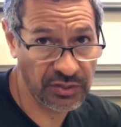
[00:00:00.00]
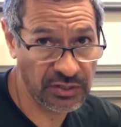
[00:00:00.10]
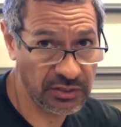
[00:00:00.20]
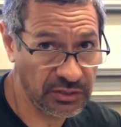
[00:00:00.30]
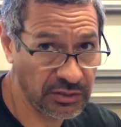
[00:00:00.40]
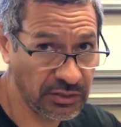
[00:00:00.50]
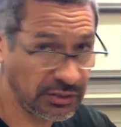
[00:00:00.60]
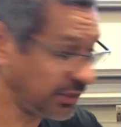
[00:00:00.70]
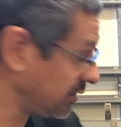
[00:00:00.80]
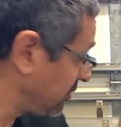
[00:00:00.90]
the
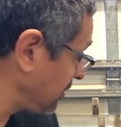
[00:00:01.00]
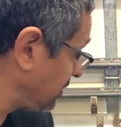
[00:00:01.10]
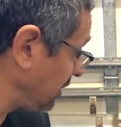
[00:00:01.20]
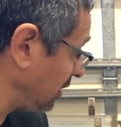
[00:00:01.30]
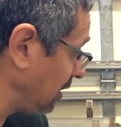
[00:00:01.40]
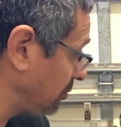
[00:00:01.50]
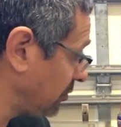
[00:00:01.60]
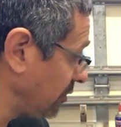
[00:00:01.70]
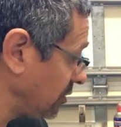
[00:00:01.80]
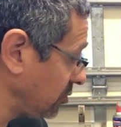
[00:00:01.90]
existing clips
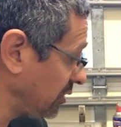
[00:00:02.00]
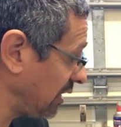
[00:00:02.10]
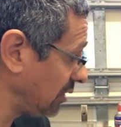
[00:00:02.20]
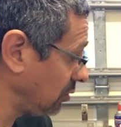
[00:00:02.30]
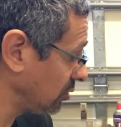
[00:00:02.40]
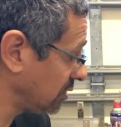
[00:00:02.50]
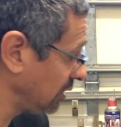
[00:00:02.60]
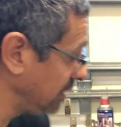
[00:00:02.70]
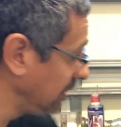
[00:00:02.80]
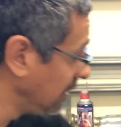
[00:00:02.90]
for this, so that looks
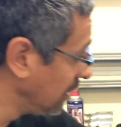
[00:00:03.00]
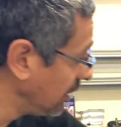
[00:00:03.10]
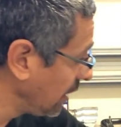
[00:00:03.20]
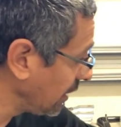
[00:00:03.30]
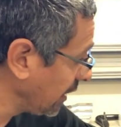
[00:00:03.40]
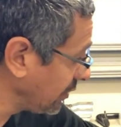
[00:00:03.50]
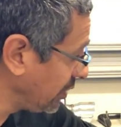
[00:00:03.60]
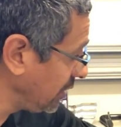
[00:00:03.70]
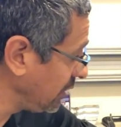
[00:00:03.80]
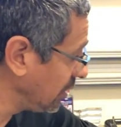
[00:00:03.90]
clean. I got
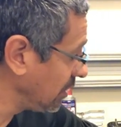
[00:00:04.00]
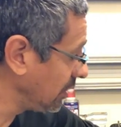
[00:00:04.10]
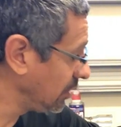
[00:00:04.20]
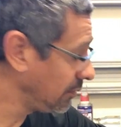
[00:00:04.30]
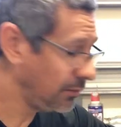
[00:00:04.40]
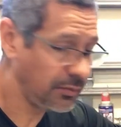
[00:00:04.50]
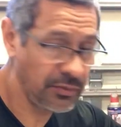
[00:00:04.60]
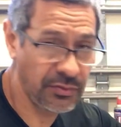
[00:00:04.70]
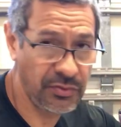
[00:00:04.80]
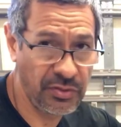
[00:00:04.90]
the
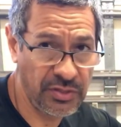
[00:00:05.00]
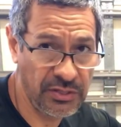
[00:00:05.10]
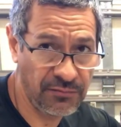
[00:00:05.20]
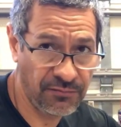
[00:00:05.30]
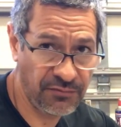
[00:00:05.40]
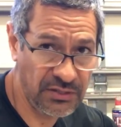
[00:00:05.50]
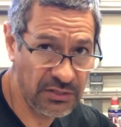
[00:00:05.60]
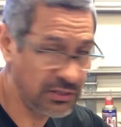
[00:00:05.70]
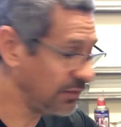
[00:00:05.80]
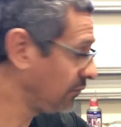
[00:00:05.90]

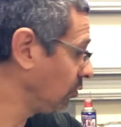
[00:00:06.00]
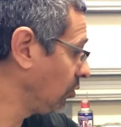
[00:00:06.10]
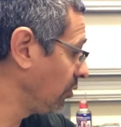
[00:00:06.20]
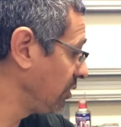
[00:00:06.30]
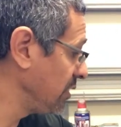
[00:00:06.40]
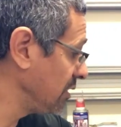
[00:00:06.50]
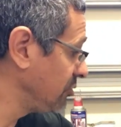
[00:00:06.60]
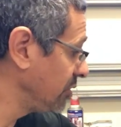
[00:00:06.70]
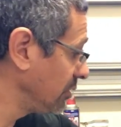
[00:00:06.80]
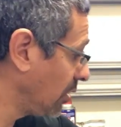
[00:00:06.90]
feed for the
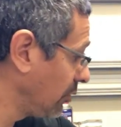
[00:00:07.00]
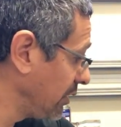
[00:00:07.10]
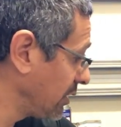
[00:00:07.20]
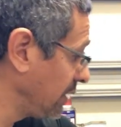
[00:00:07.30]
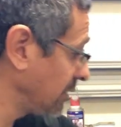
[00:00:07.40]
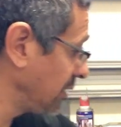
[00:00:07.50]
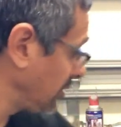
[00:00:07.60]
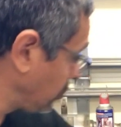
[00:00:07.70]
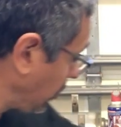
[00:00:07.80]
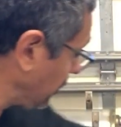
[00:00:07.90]
engine already connected
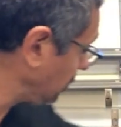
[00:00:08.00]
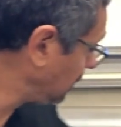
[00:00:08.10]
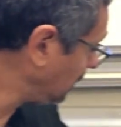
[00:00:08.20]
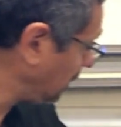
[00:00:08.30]
as well,